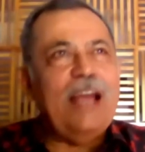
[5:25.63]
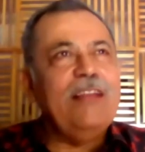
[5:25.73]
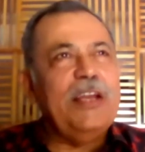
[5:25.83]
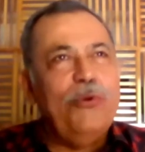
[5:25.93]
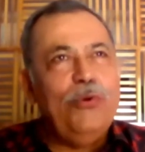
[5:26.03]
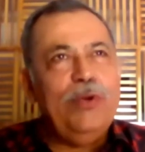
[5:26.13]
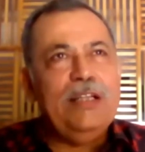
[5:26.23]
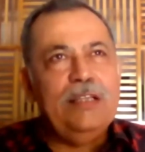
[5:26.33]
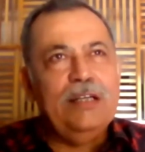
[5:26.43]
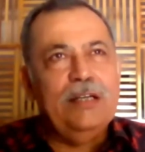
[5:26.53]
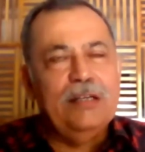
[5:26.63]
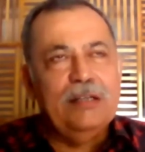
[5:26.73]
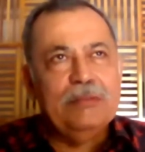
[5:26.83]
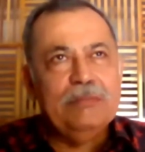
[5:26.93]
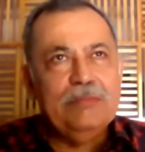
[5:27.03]
as I grew in
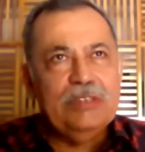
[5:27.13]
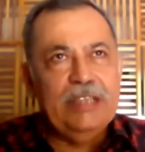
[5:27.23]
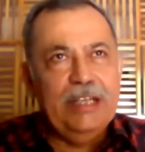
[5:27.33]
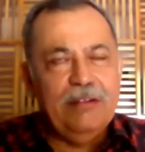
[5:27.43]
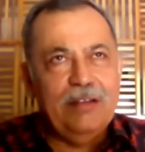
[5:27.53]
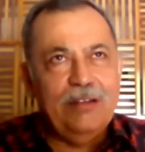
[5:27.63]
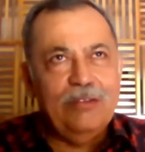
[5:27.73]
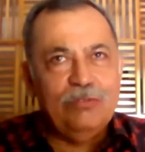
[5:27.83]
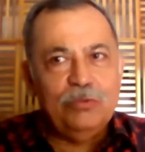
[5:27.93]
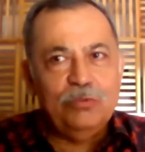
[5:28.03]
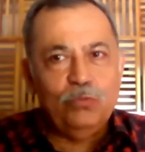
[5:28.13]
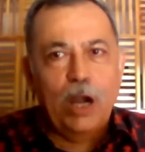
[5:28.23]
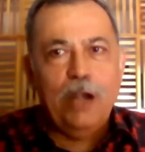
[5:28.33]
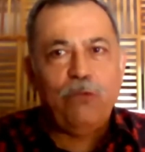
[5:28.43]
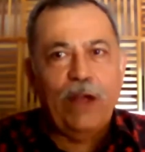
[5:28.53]
the thing,
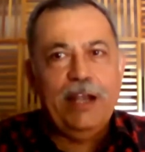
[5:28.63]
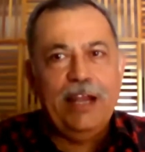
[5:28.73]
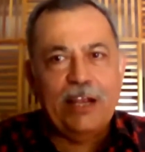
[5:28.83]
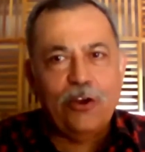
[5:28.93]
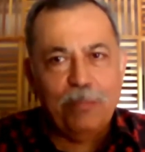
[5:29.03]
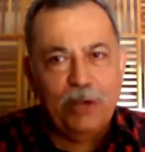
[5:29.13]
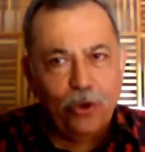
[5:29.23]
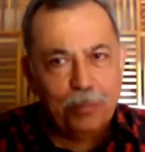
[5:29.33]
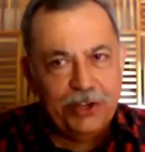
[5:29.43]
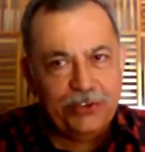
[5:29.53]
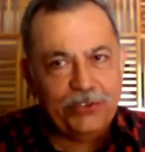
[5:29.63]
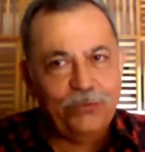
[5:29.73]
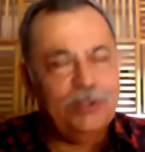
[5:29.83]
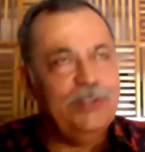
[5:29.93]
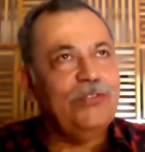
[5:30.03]
one fine day I got my nomination
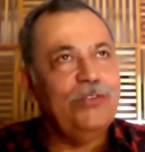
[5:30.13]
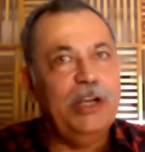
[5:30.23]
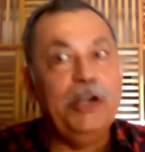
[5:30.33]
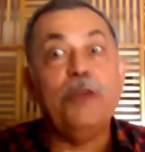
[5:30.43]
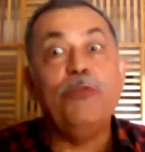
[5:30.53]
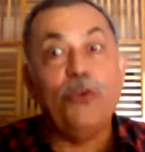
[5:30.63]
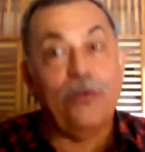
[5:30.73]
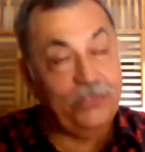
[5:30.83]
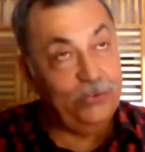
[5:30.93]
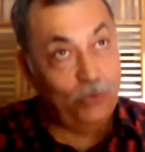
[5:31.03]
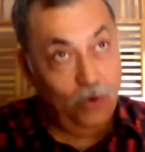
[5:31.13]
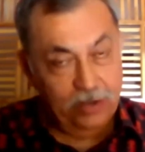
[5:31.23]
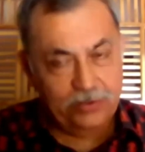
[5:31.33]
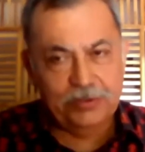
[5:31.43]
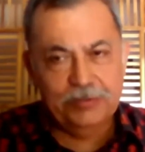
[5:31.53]
for this interview officer's
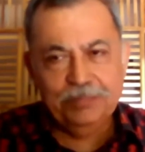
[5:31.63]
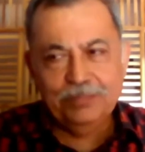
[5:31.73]
course.